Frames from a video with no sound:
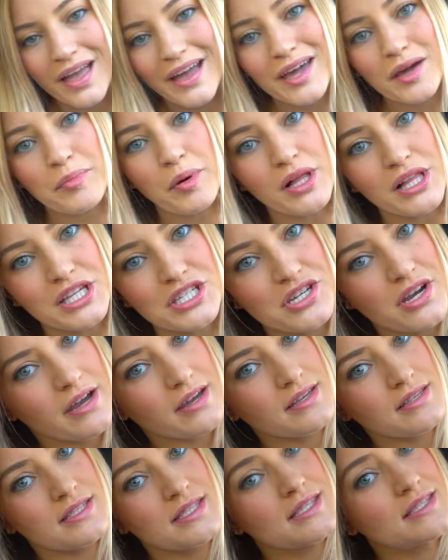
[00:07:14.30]
I
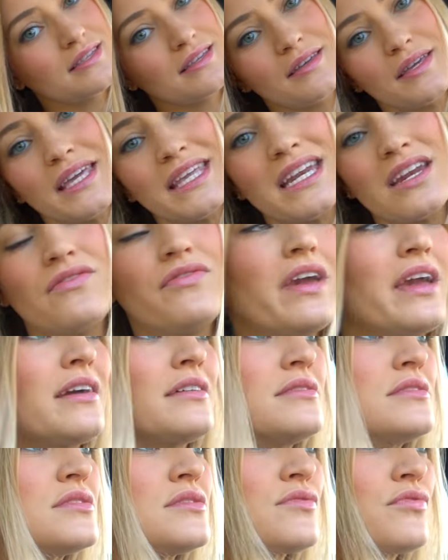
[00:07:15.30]
apologize in
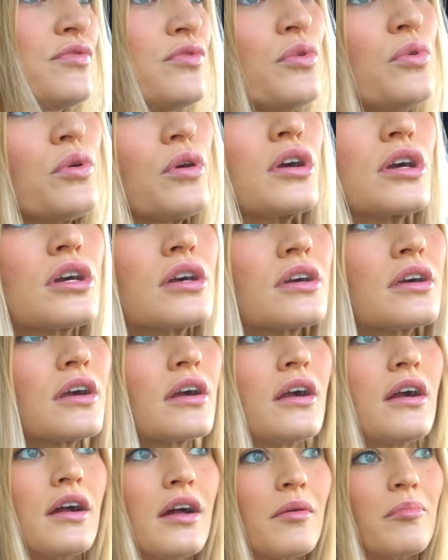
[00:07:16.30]
advance for
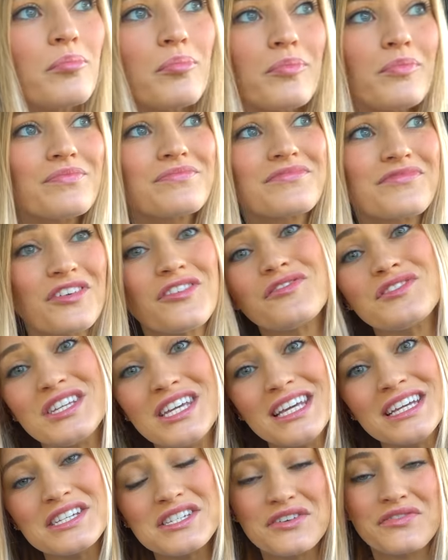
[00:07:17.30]

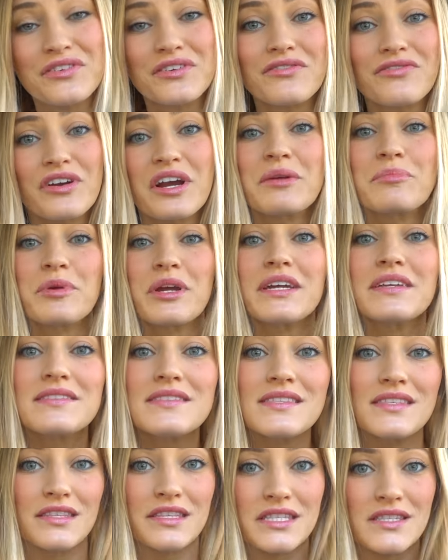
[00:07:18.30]
fifteen different frame
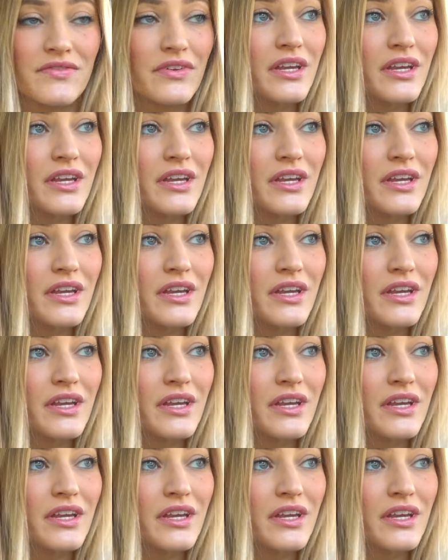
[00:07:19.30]
rates in this